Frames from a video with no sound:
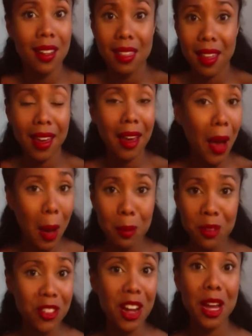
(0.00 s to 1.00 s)
they help
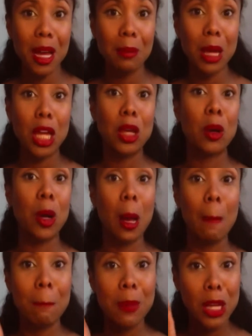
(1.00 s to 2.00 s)
frame your
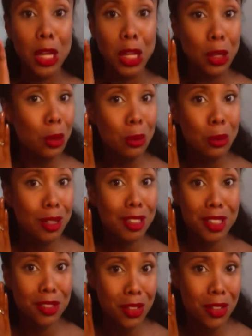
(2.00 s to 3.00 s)

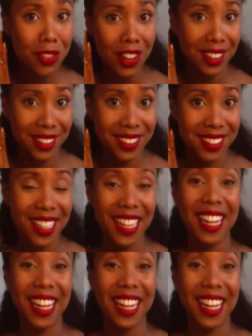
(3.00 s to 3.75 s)
beautiful face.